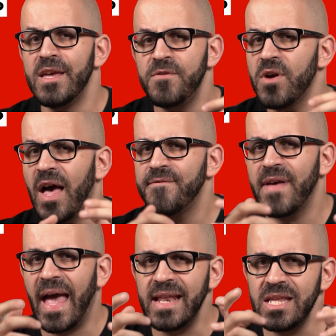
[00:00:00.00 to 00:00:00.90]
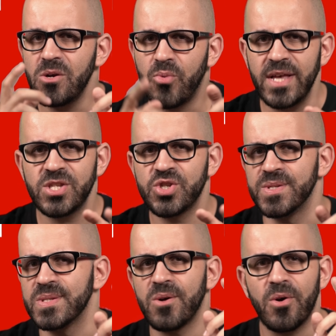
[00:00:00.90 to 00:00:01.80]
If you have any
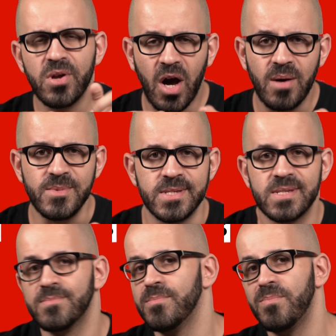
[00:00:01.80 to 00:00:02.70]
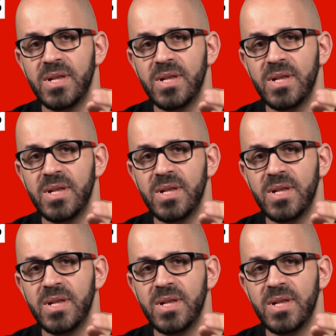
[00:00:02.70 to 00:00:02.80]
questions or comments,